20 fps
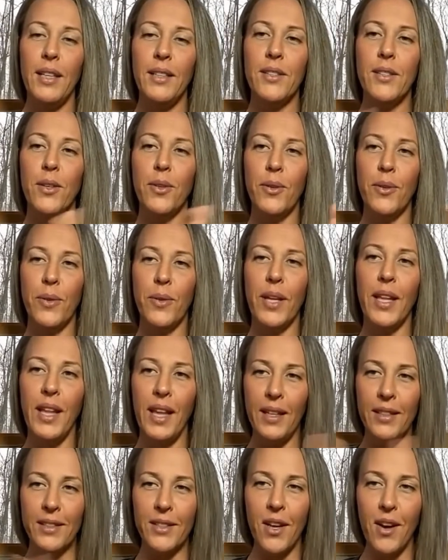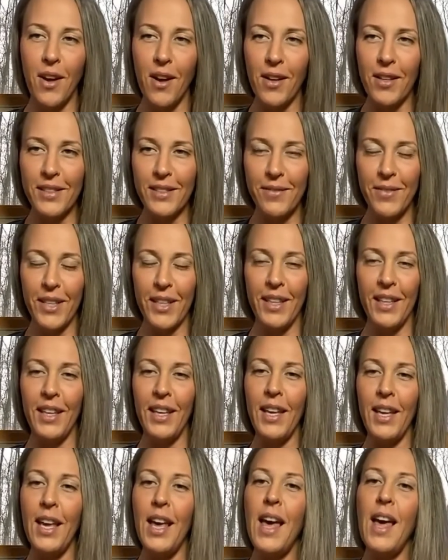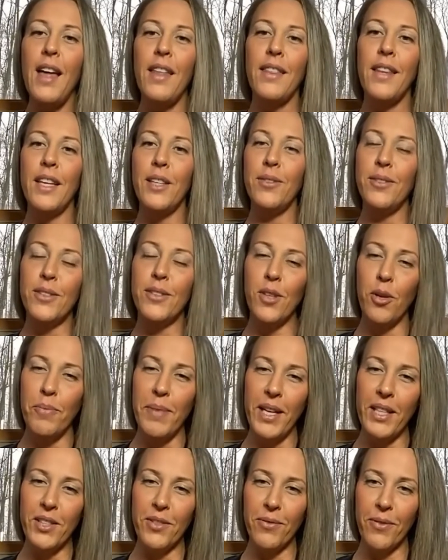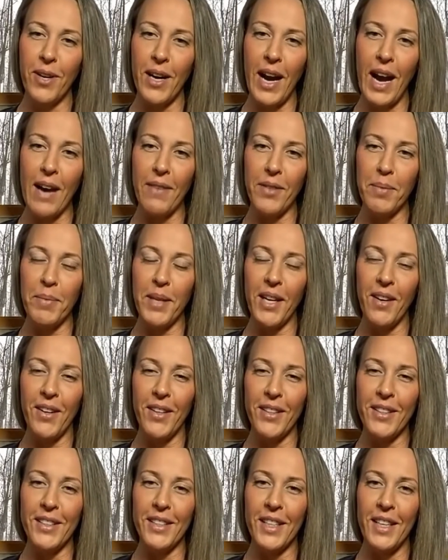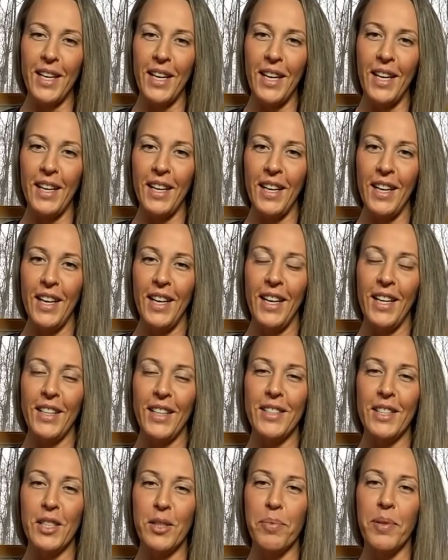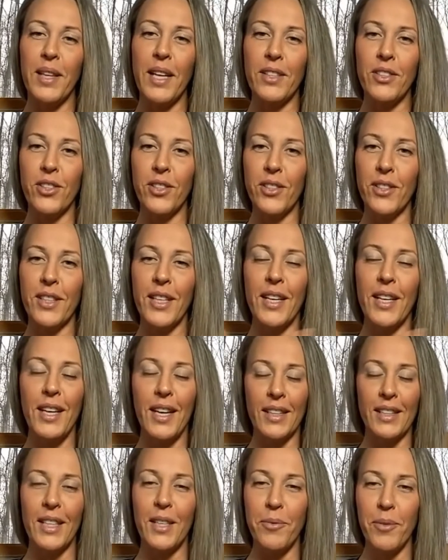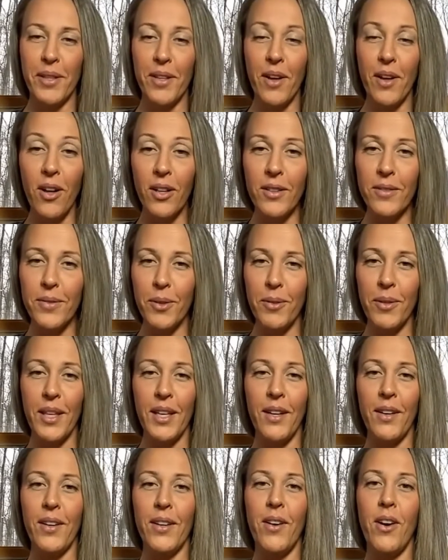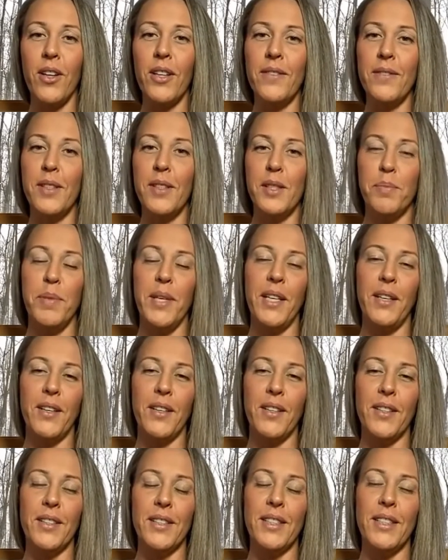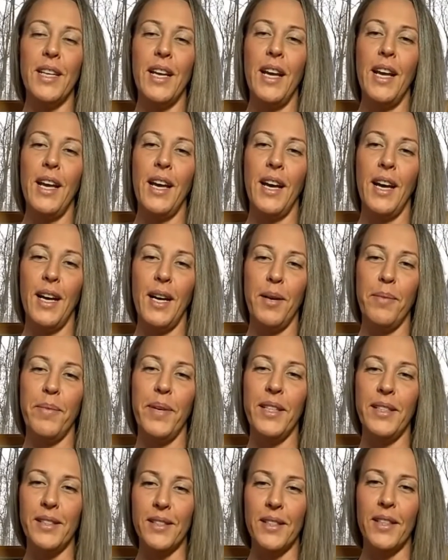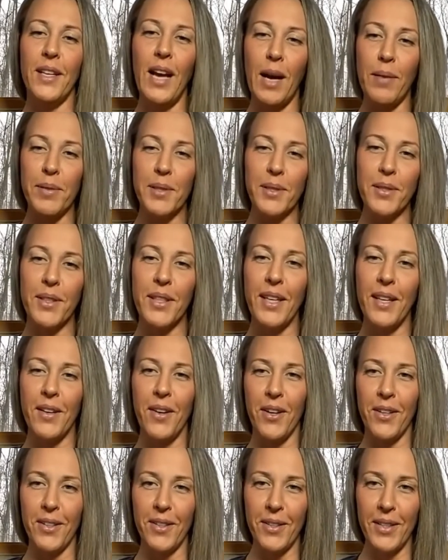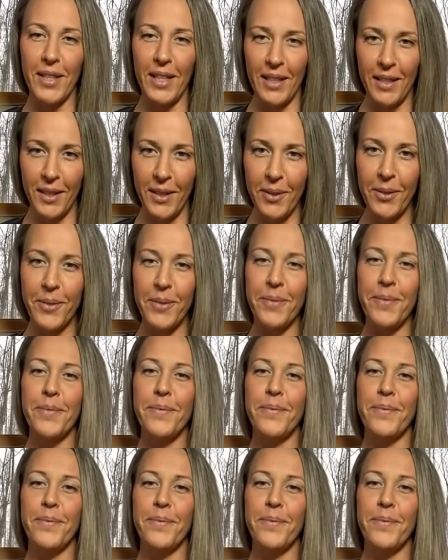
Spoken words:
So Hit Talks, Vikki, thank you so much for having me on today. It's such a pleasure connecting with all of you here and all of the speakers. It's absolutely an honor. Thank you.